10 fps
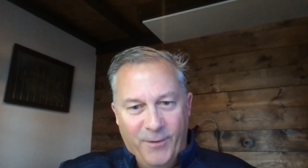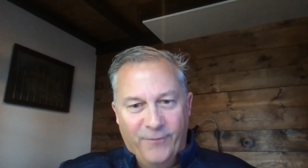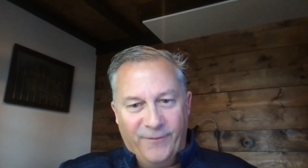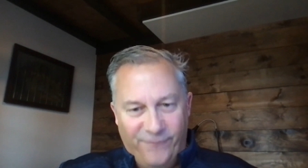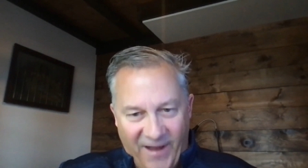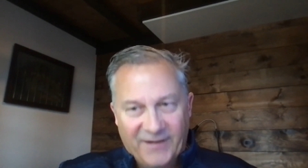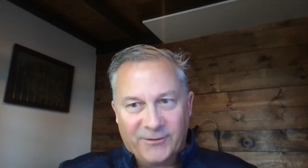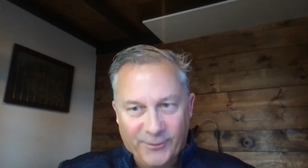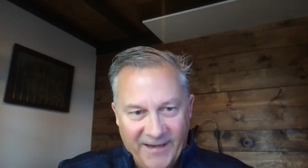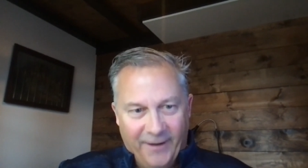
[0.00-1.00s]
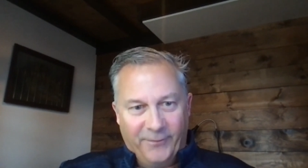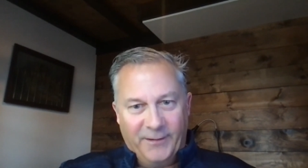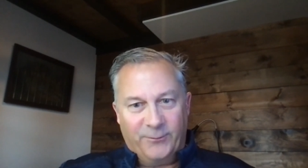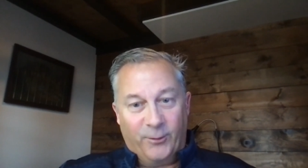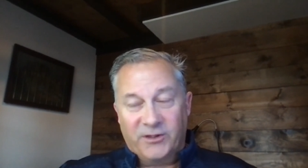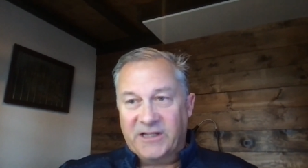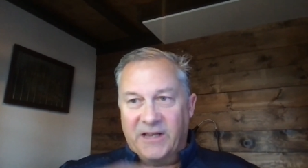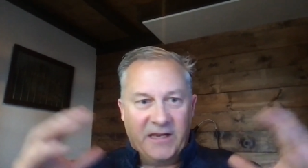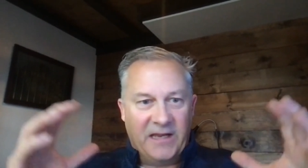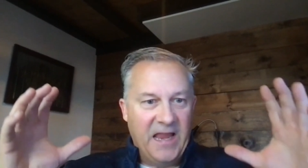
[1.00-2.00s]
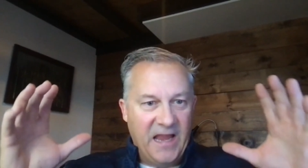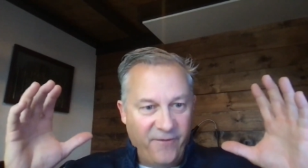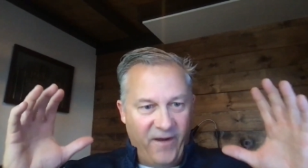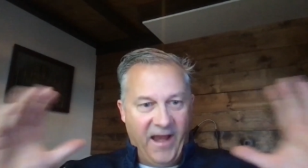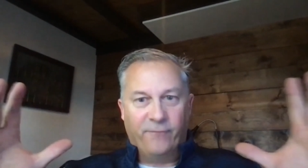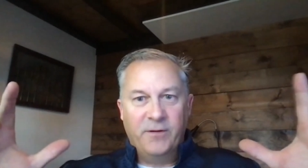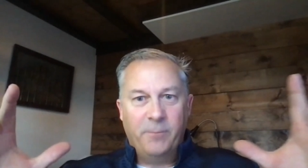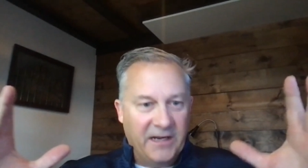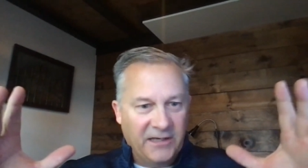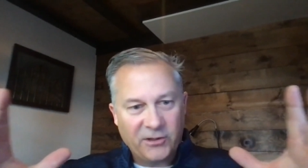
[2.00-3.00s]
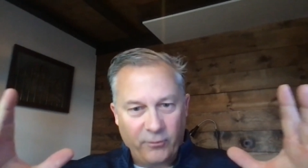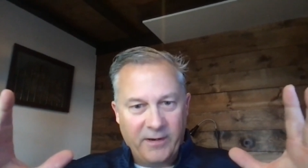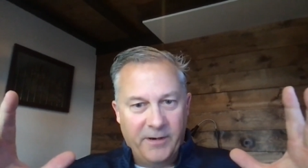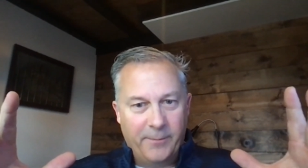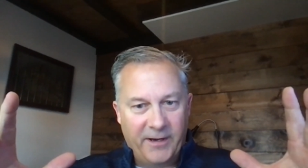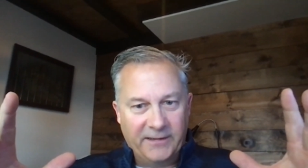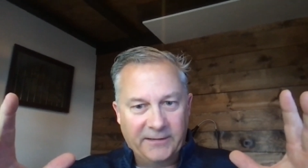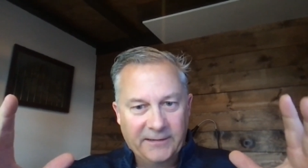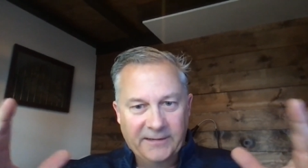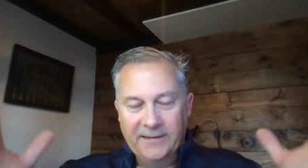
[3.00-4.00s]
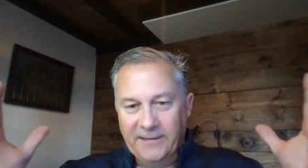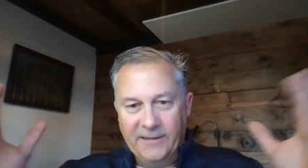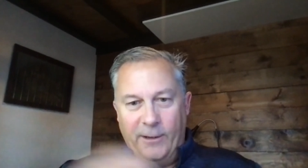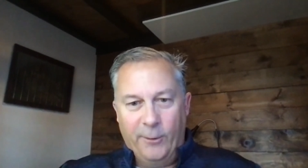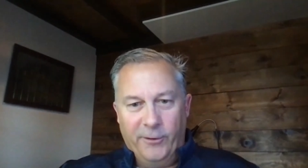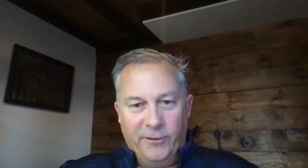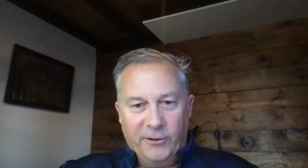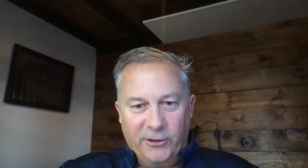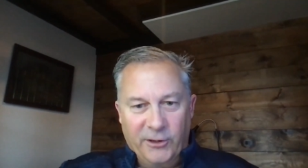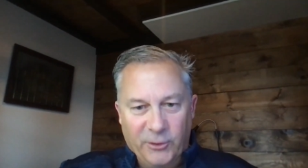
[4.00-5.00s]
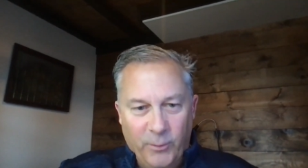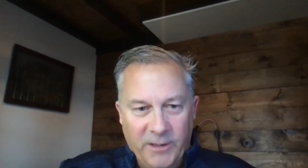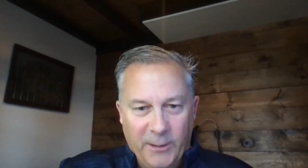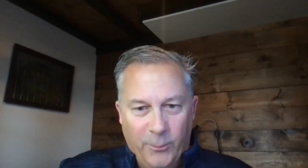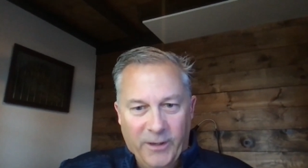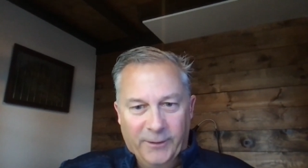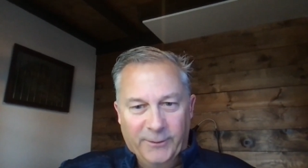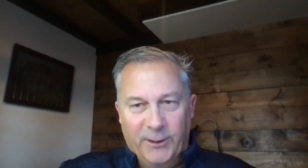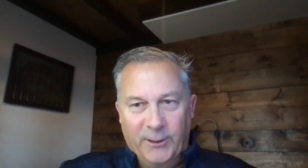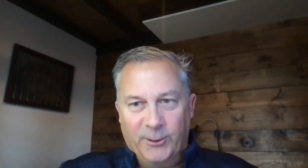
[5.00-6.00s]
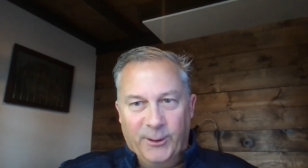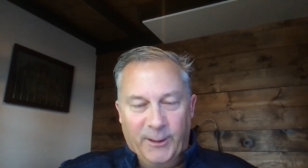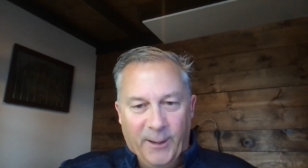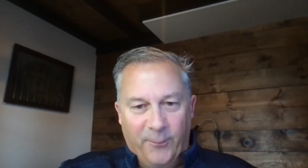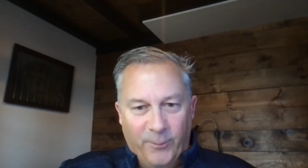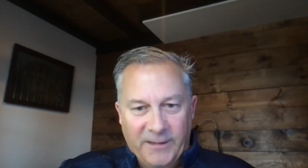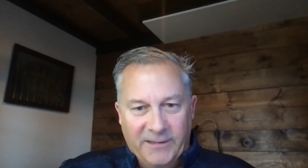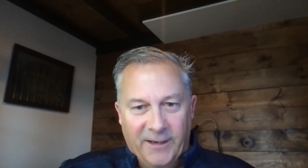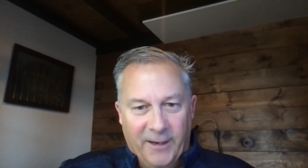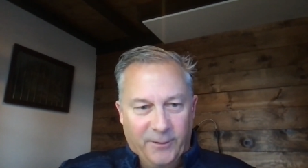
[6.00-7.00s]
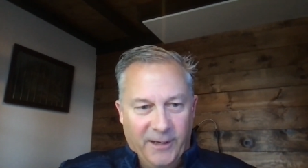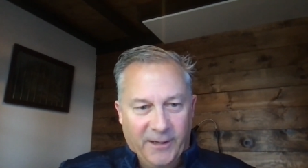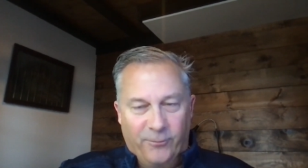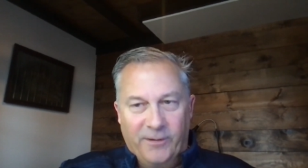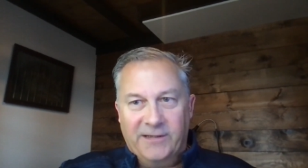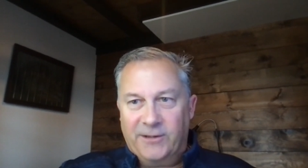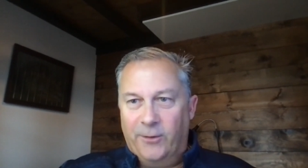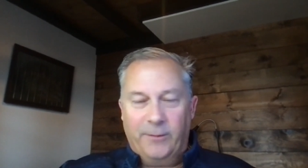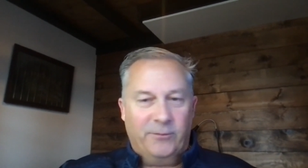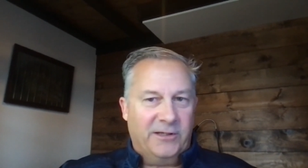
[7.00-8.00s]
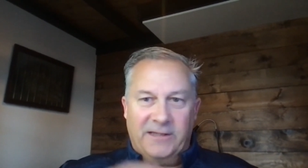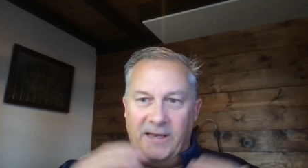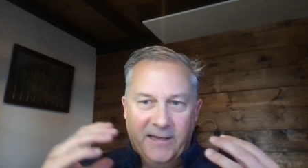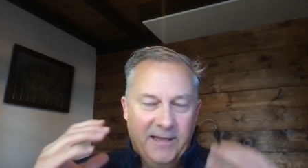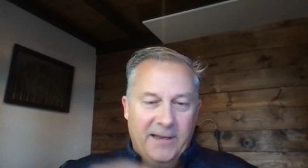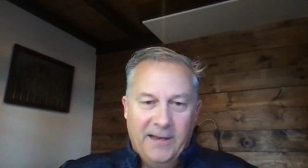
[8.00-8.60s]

moving faster down these roads. Because I think if everybody's screaming about it, the squeaky wheel is going to get greased. So I would just say,